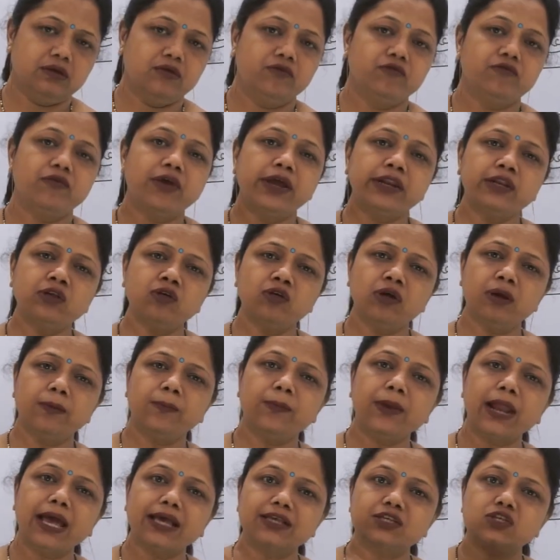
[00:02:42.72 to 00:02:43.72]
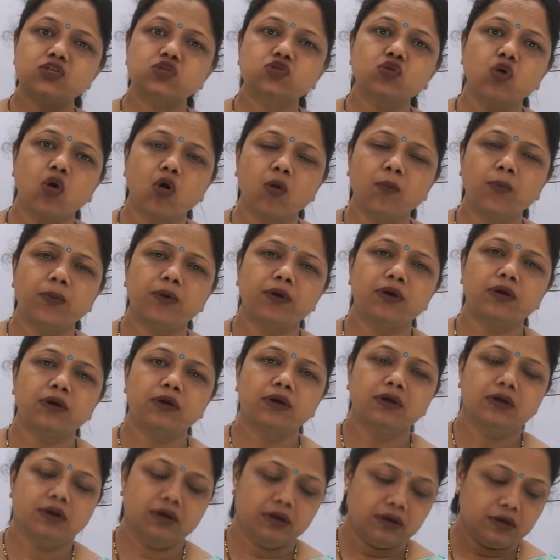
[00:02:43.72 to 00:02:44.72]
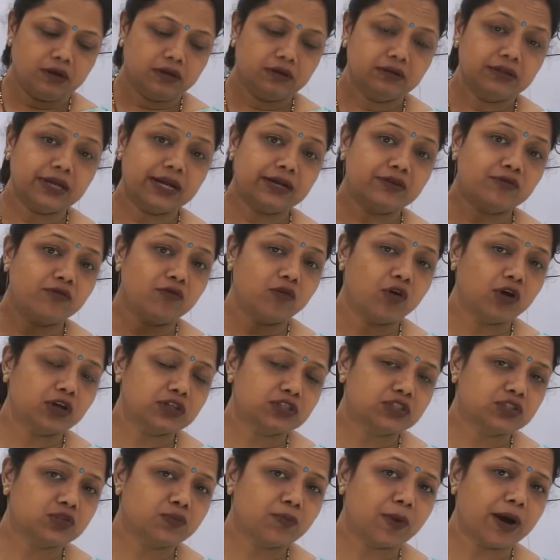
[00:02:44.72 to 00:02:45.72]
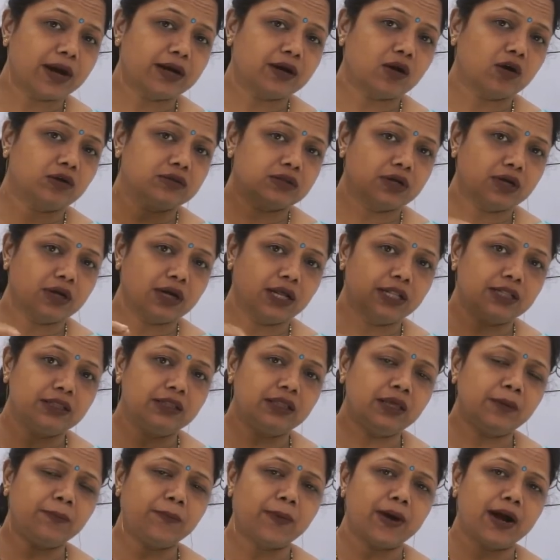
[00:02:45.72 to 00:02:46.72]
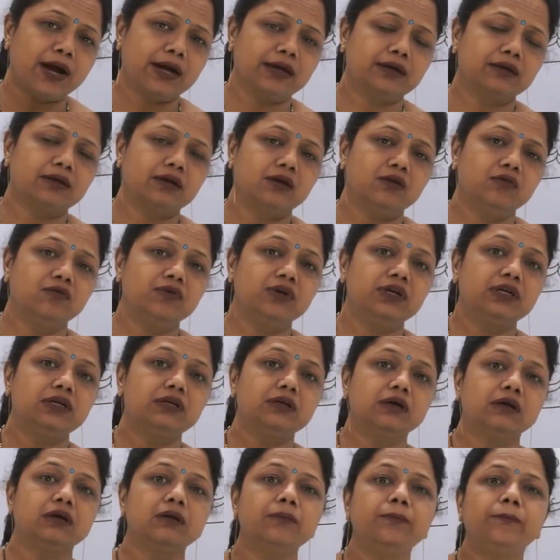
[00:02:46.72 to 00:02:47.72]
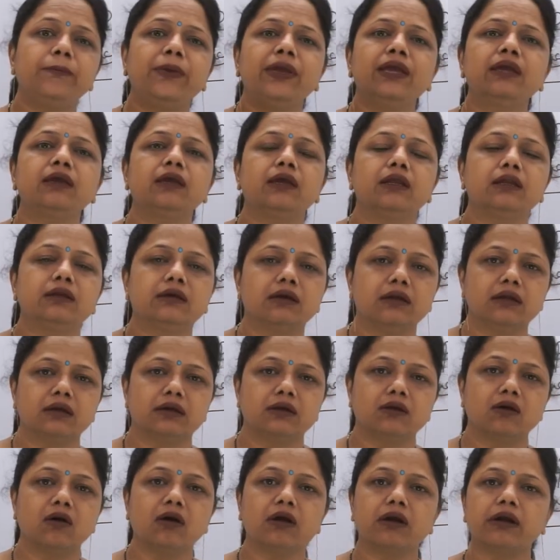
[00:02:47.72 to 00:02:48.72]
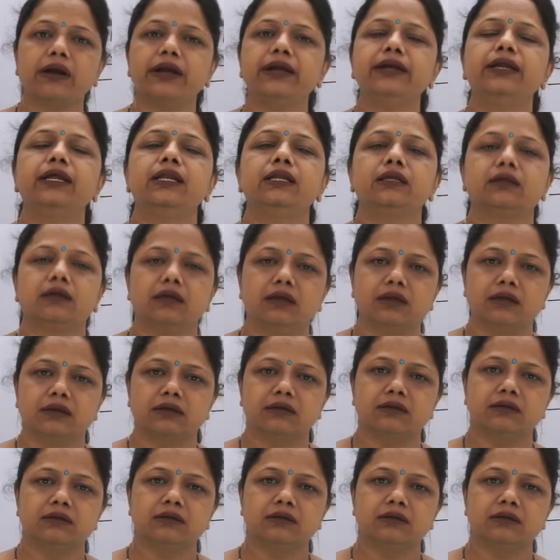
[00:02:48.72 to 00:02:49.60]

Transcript: When you apply soap, that washed part or the haldi part will turn pink in color or red in color.